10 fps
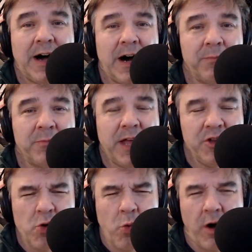Can
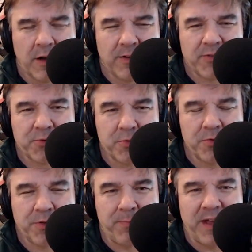you walk us
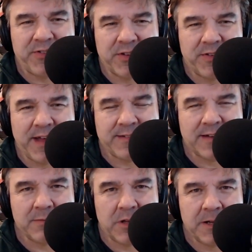through the basics of that
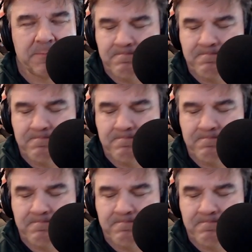timeline?